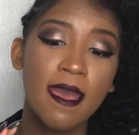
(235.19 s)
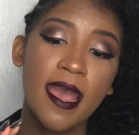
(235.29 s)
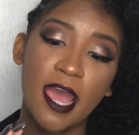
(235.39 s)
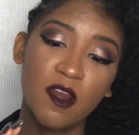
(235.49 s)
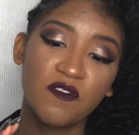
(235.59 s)

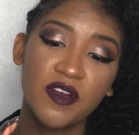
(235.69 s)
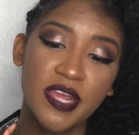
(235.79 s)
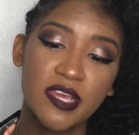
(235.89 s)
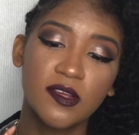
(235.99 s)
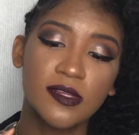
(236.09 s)
Head Over
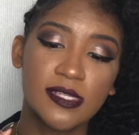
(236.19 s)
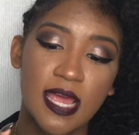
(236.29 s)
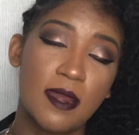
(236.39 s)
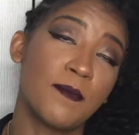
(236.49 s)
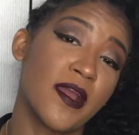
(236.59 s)
Heels,
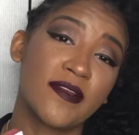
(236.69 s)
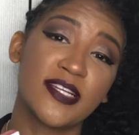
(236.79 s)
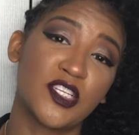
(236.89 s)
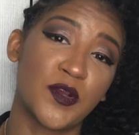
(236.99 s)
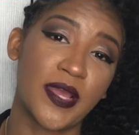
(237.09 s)
and Mary
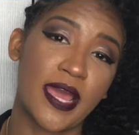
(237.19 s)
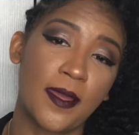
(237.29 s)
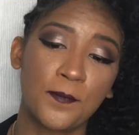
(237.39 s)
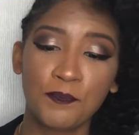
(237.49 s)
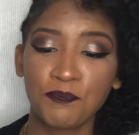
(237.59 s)
Jo K.
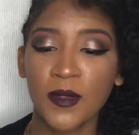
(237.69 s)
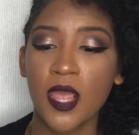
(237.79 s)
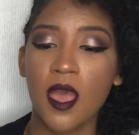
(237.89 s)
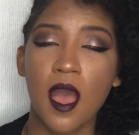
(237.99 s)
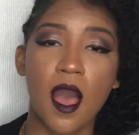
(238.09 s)

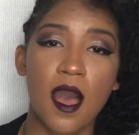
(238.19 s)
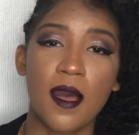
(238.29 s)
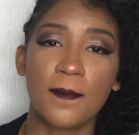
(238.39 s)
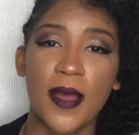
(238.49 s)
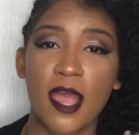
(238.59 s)

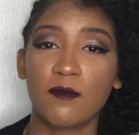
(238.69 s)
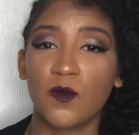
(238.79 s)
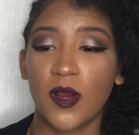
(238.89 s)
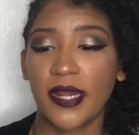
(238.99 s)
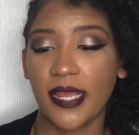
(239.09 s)
I
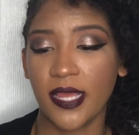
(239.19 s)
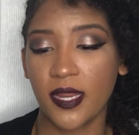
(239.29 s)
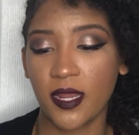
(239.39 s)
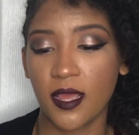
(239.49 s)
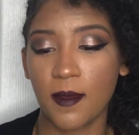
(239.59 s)

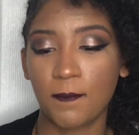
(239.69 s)
wanted